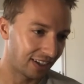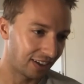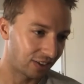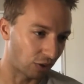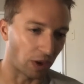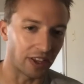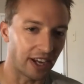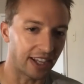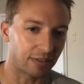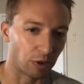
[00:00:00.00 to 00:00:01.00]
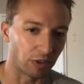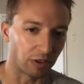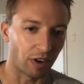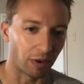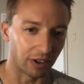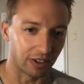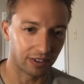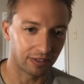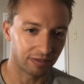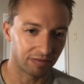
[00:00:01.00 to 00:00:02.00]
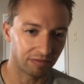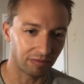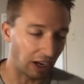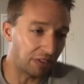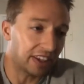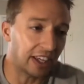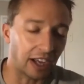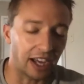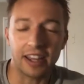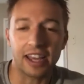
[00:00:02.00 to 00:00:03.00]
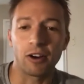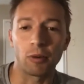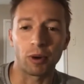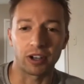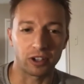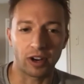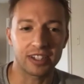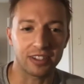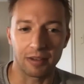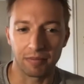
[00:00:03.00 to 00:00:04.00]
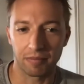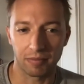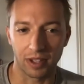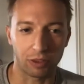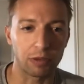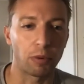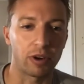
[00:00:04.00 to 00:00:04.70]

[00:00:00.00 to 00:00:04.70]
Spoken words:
to run the Nets moving forward. I don't think they hit a home run, a grand slam, a 3-point.